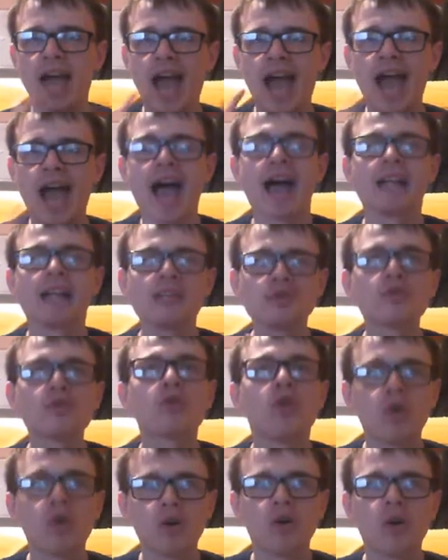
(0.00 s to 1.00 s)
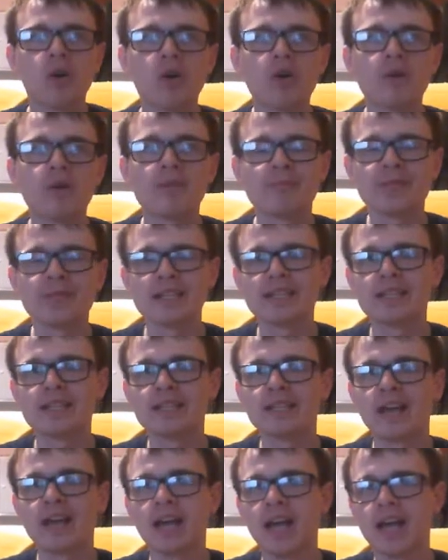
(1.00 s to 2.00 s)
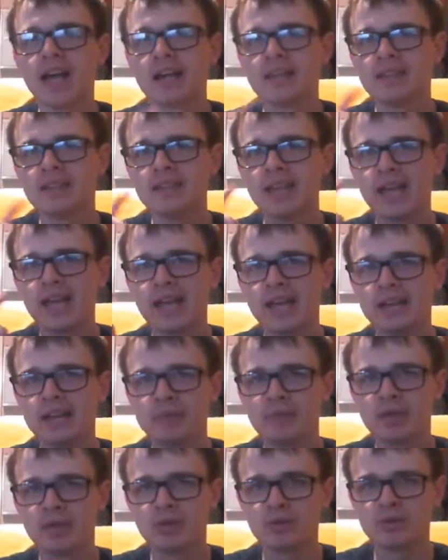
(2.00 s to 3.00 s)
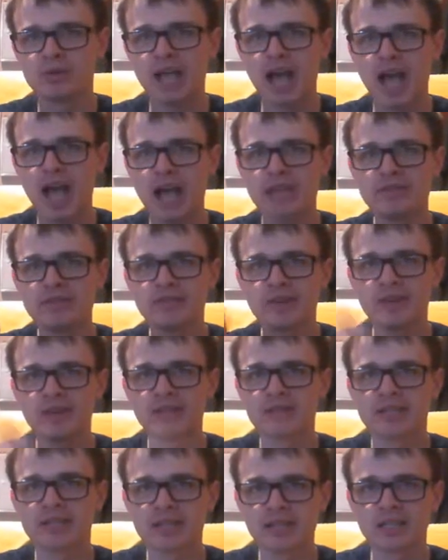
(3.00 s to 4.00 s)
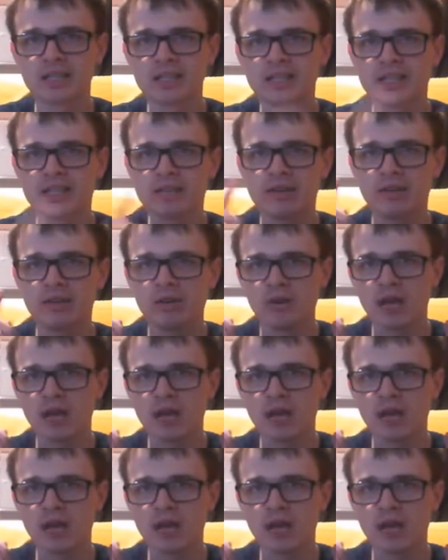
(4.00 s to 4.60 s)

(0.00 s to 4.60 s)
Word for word: and or meaning um, it was either critically